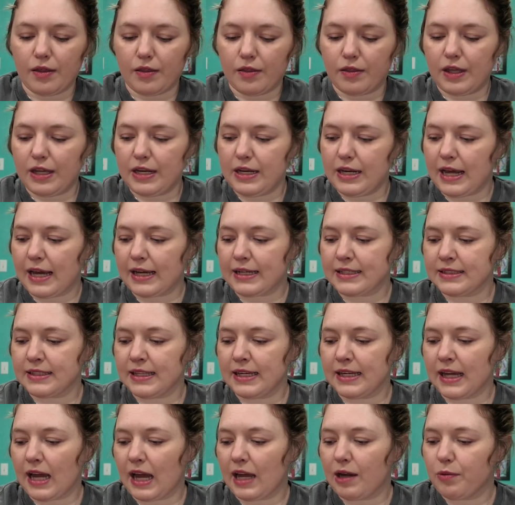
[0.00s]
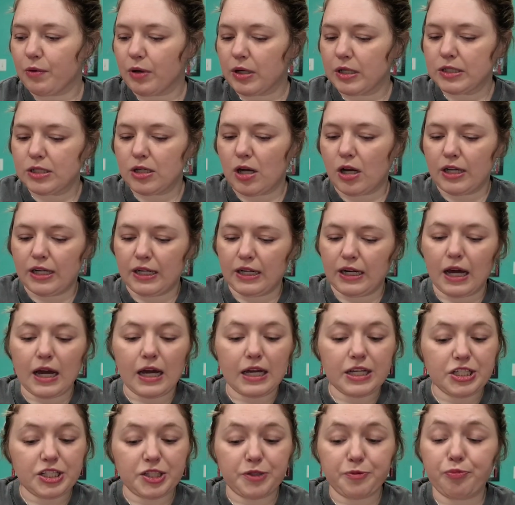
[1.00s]
The next thing I worked on, and
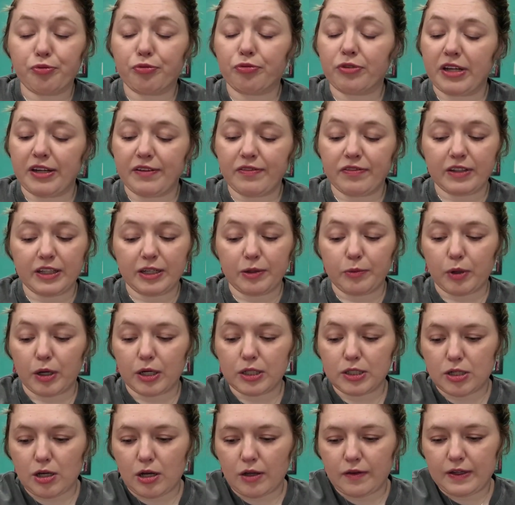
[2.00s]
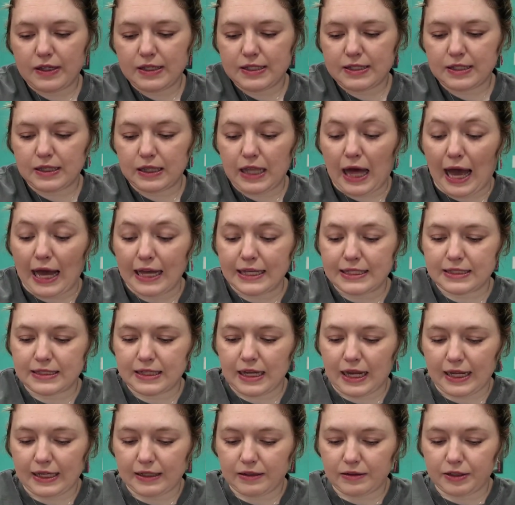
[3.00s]
I just briefly worked on this last
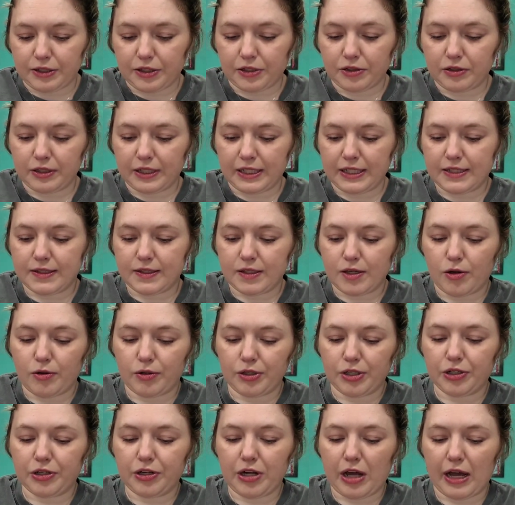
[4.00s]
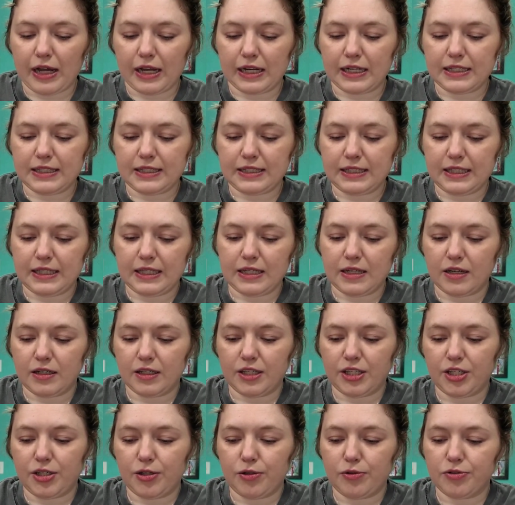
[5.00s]
night, literally, so you're not going to see a
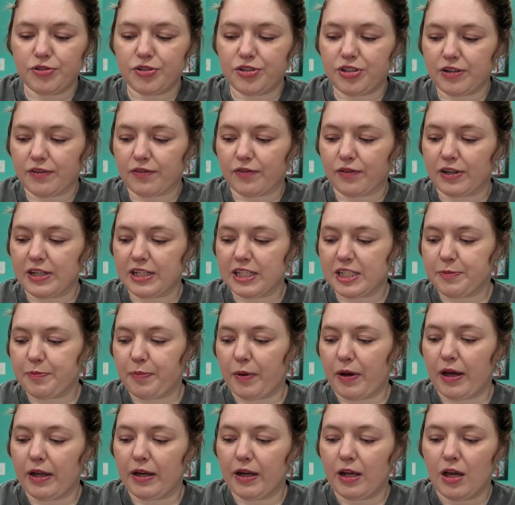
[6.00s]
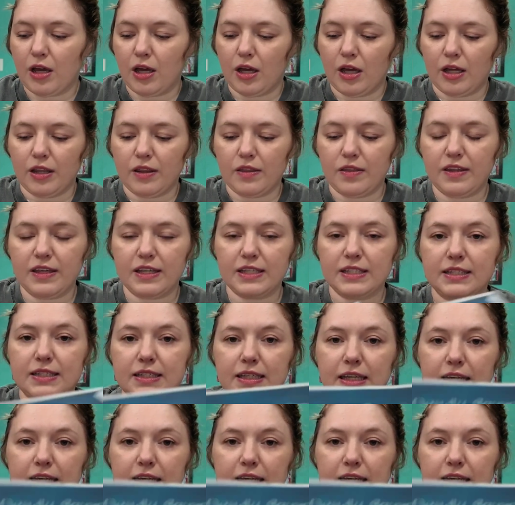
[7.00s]
huge difference, but this